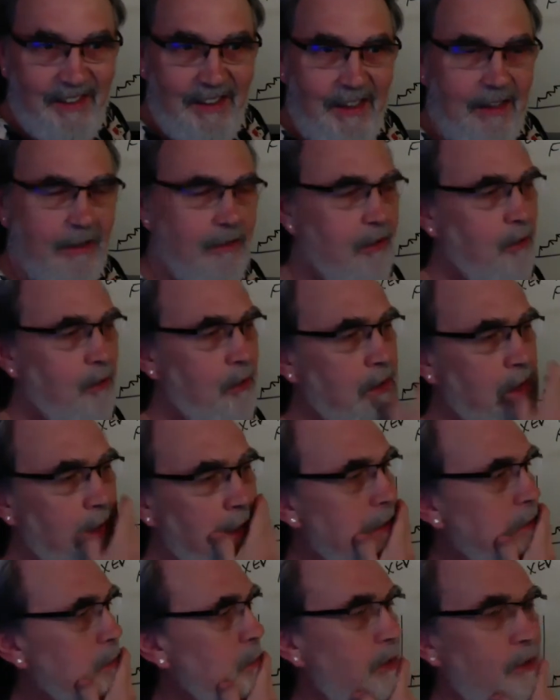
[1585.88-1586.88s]
So, okay,
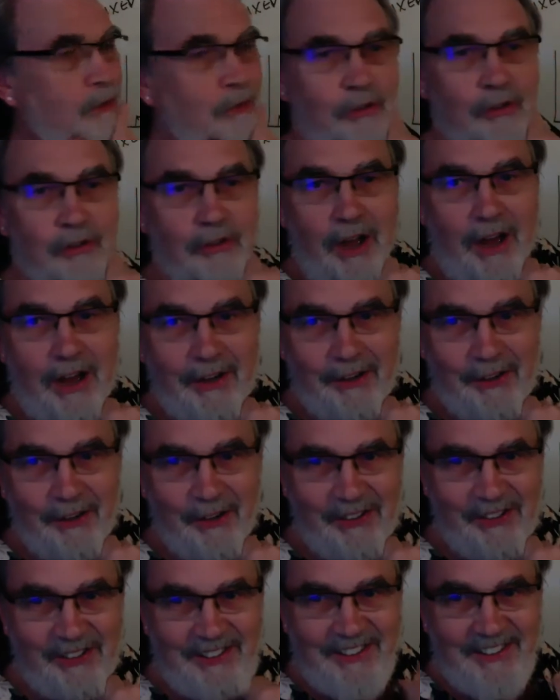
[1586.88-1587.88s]
what else is hot here?
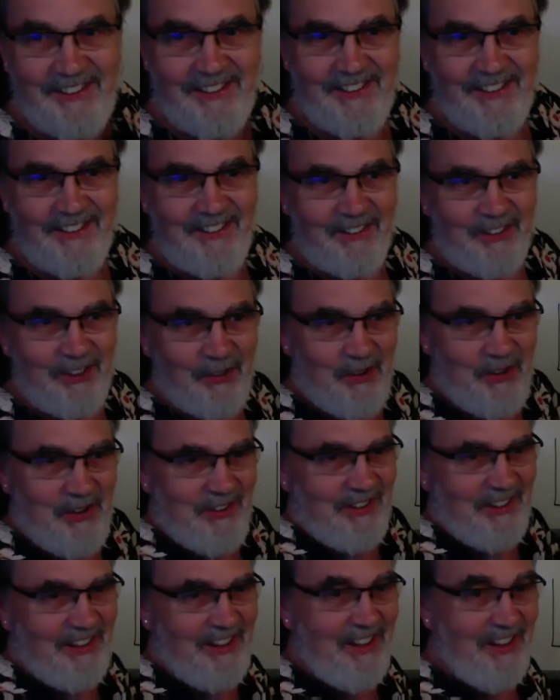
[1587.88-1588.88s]

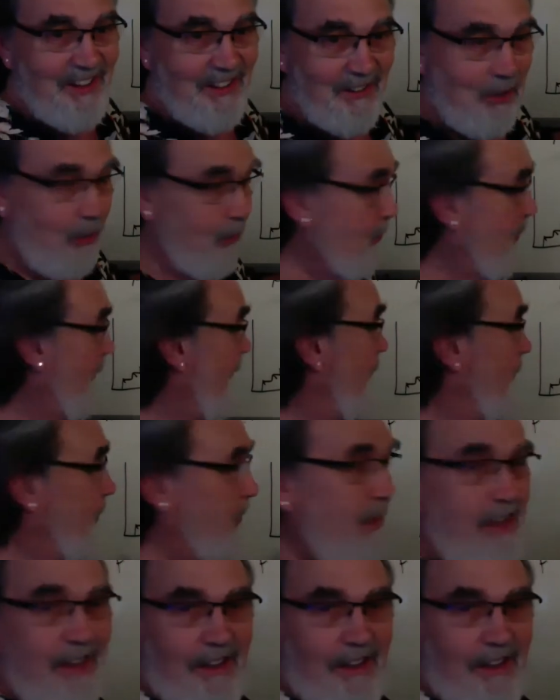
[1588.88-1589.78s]
So there,